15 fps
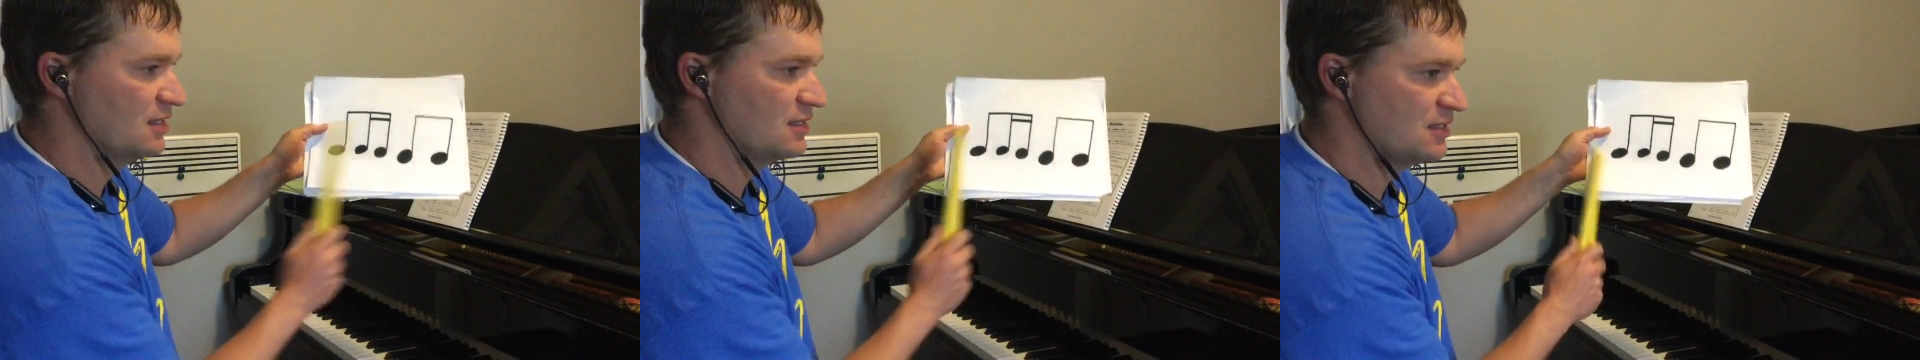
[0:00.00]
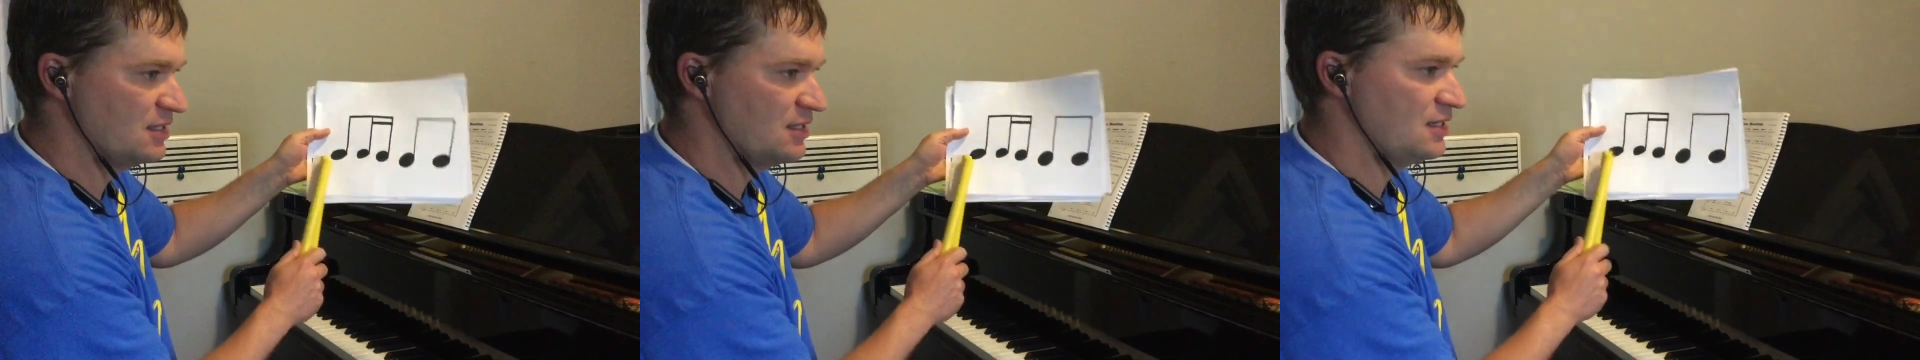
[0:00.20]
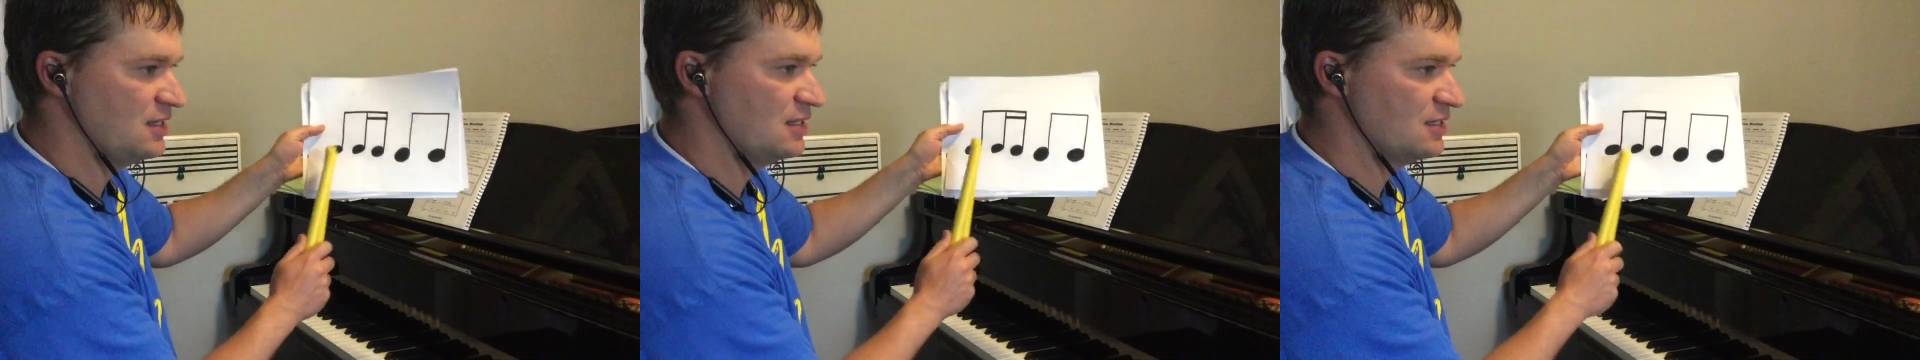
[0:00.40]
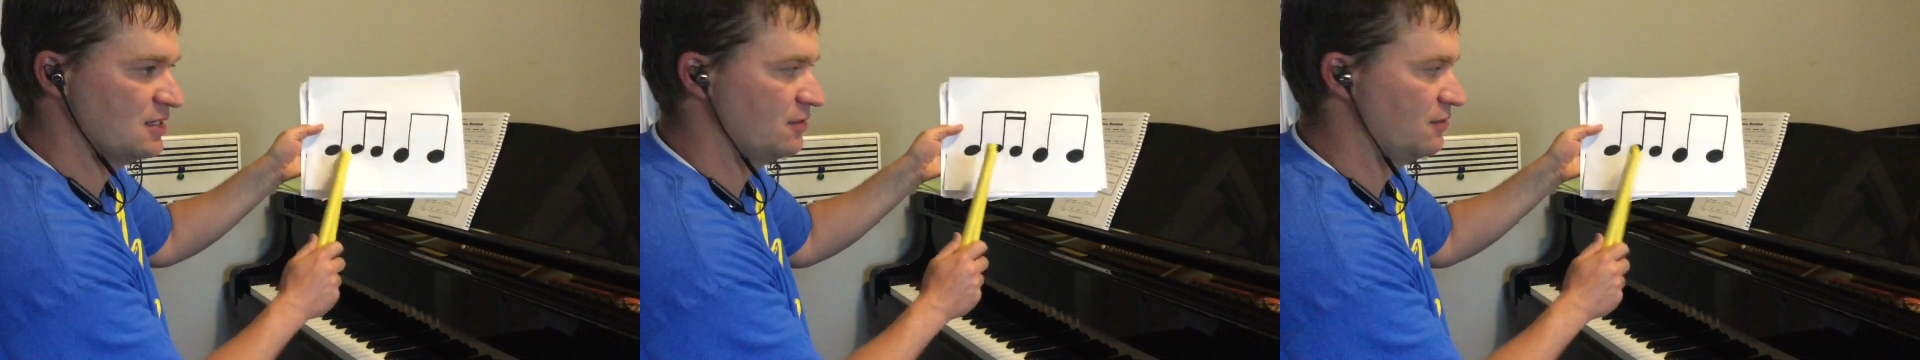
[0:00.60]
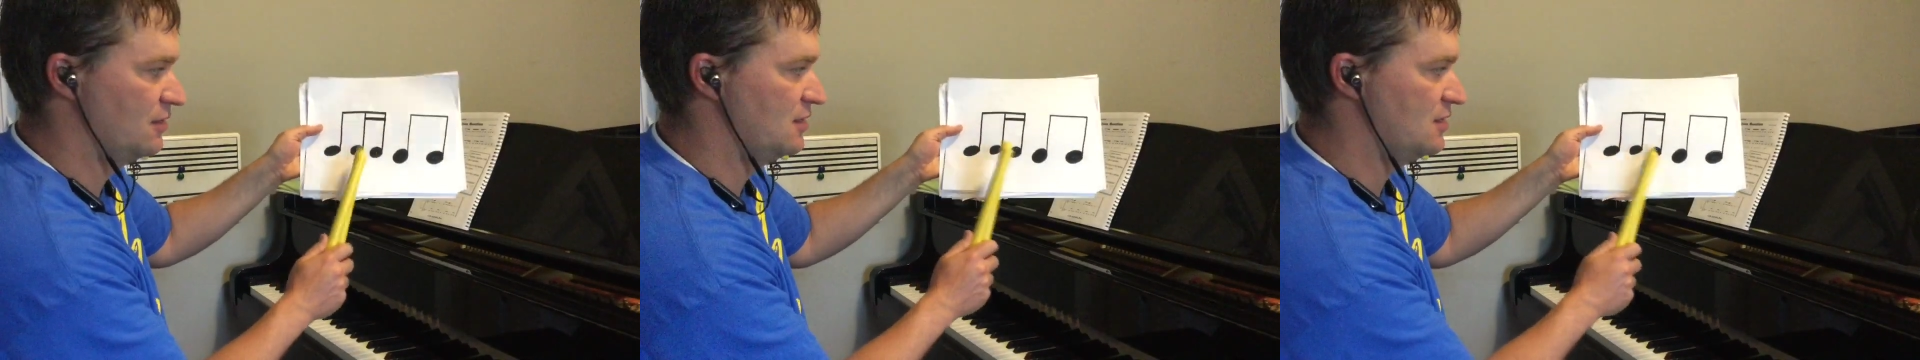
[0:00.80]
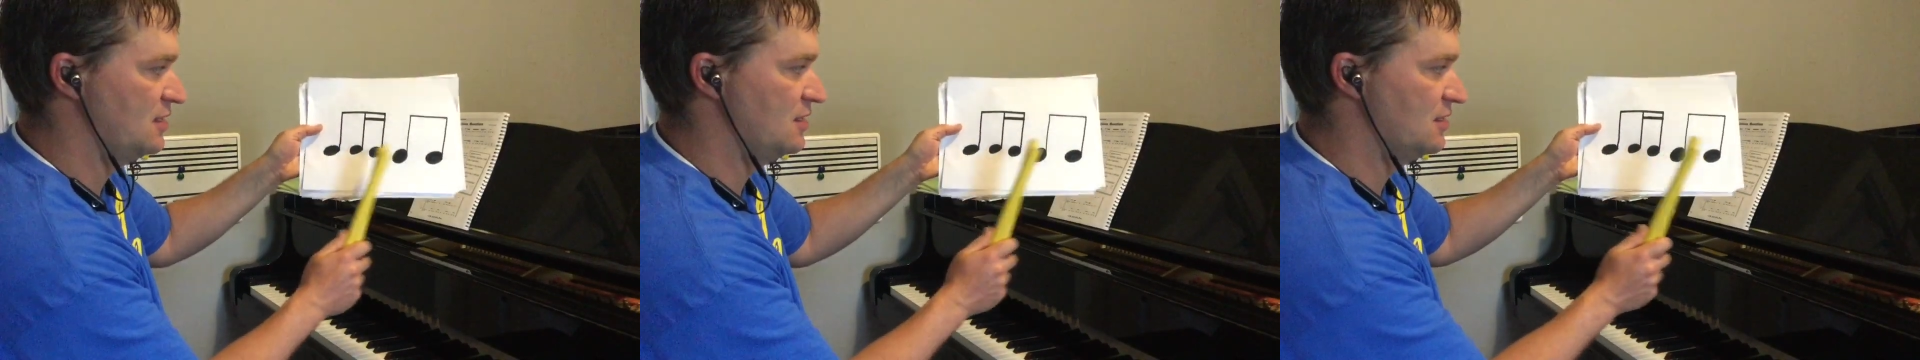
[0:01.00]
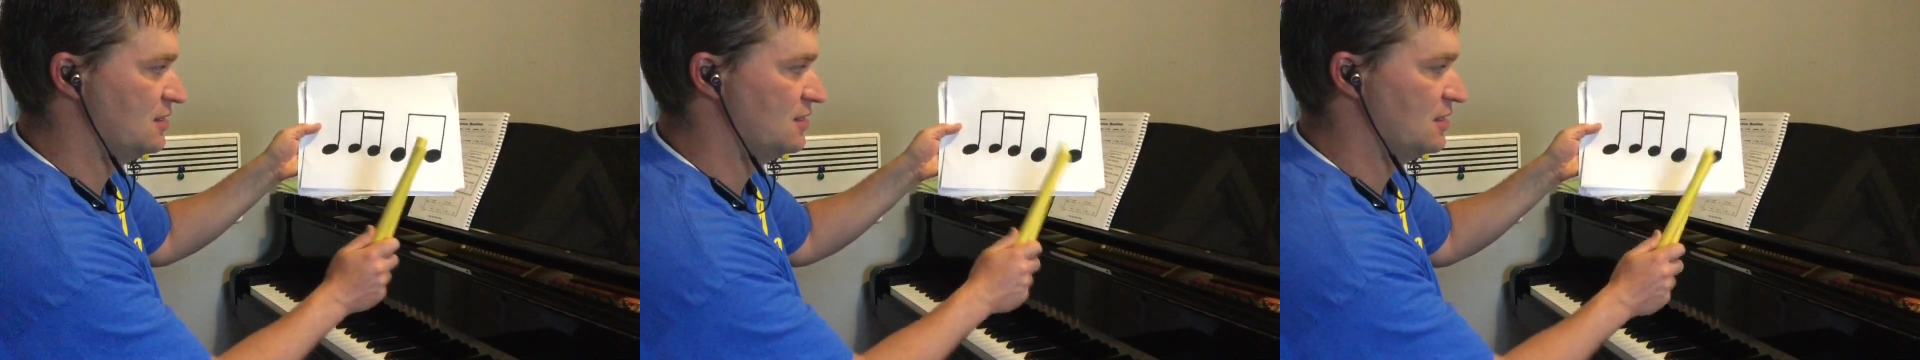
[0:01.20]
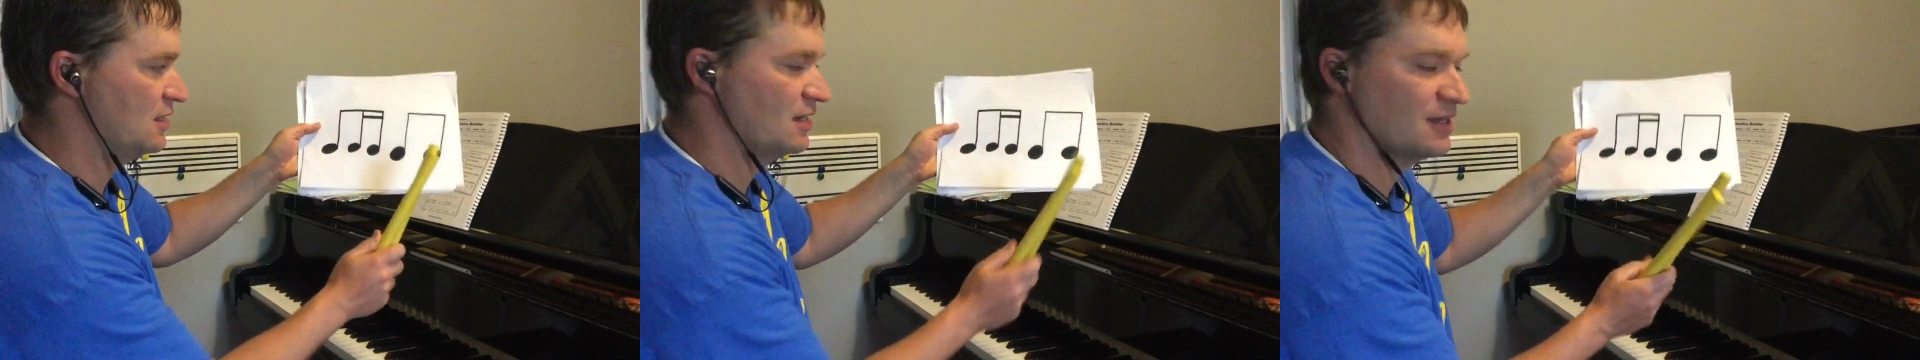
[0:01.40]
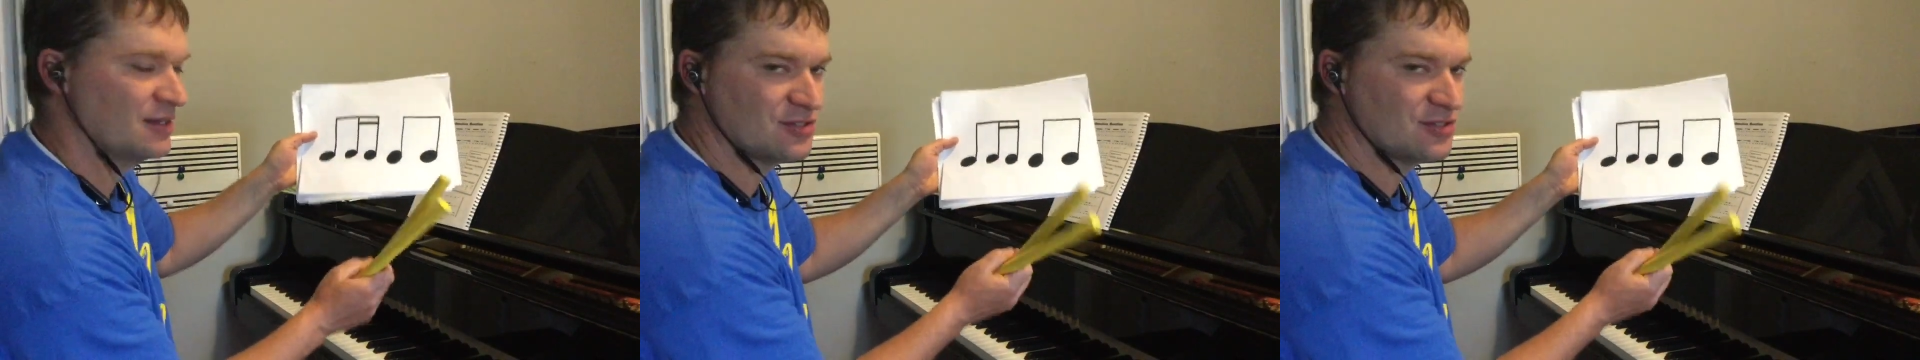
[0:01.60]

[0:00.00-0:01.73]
T, teary, T, T.